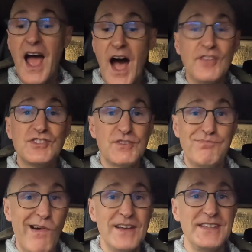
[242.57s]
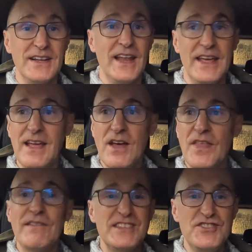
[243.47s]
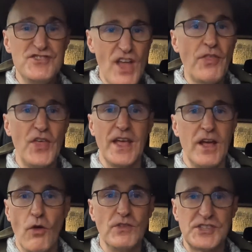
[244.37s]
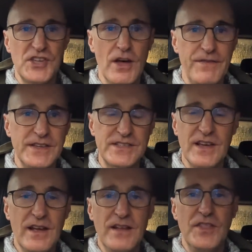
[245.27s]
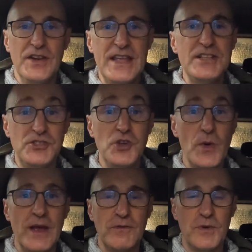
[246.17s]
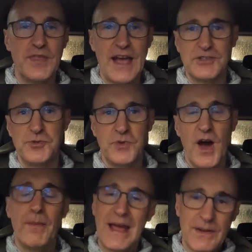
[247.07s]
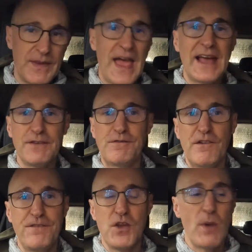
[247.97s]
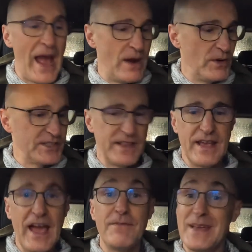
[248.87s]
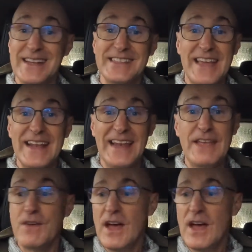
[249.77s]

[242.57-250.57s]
Unsurprisingly, there is nothing on the service that needs doing with the actual car. But anyway, they had it for a few hours and they gave me a Nissan Leaf.